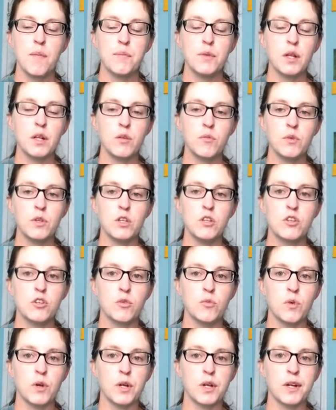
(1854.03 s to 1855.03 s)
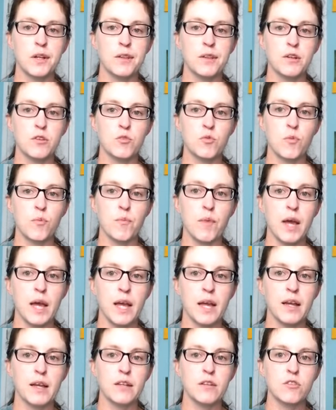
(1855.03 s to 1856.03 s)
Not really sure what colors would
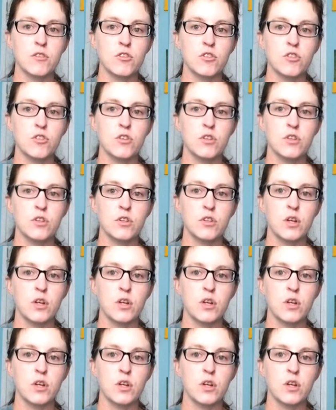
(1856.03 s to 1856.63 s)
match.